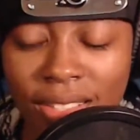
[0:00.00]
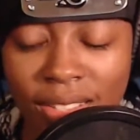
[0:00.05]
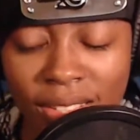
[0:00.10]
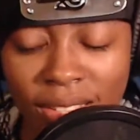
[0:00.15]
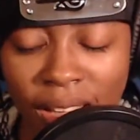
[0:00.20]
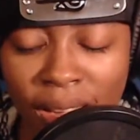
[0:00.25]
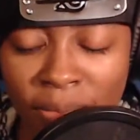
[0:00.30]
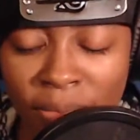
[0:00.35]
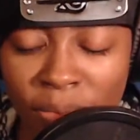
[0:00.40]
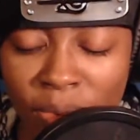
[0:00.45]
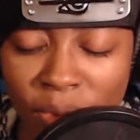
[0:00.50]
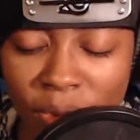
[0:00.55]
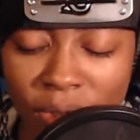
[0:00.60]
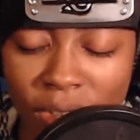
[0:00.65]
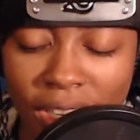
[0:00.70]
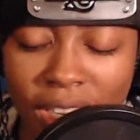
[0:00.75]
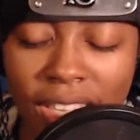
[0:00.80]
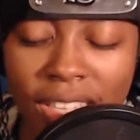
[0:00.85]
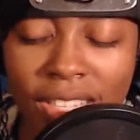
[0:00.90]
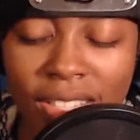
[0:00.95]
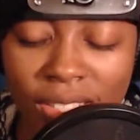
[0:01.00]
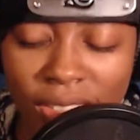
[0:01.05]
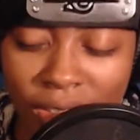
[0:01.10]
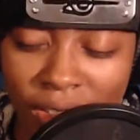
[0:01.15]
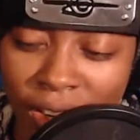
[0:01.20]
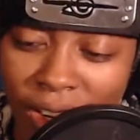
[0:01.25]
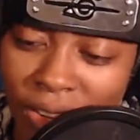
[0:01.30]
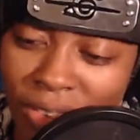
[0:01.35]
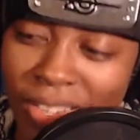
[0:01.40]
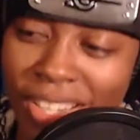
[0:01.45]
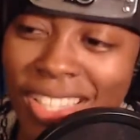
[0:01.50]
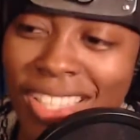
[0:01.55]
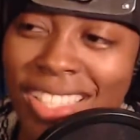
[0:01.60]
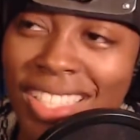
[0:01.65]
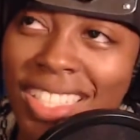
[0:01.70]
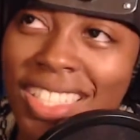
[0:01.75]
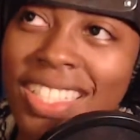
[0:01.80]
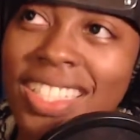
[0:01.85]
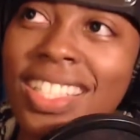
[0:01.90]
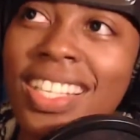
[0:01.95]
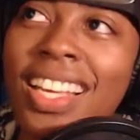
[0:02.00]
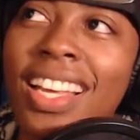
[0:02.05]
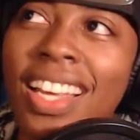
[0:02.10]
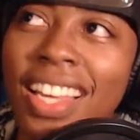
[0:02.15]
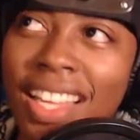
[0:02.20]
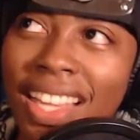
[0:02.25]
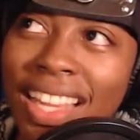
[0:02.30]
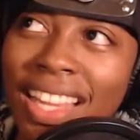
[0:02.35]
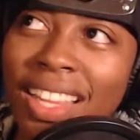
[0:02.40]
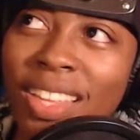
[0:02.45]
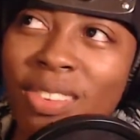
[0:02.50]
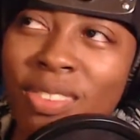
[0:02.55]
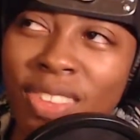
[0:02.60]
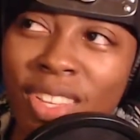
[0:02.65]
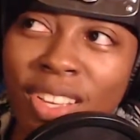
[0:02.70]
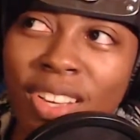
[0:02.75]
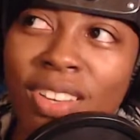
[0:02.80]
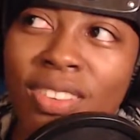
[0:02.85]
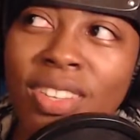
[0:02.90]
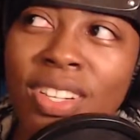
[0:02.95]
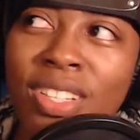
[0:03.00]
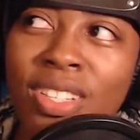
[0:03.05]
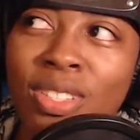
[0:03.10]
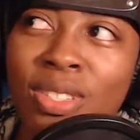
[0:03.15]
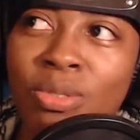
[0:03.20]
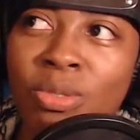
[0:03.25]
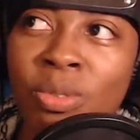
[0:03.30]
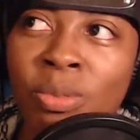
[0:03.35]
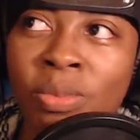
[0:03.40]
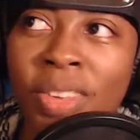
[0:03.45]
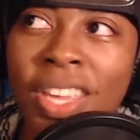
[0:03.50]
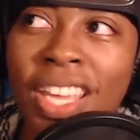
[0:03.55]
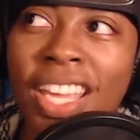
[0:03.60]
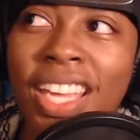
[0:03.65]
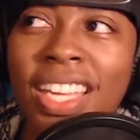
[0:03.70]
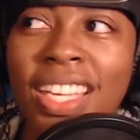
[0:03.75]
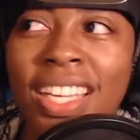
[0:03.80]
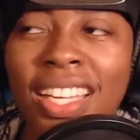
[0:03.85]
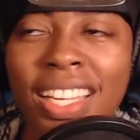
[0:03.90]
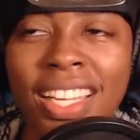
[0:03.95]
not employees, your co-workers, they'll be co-workers for me,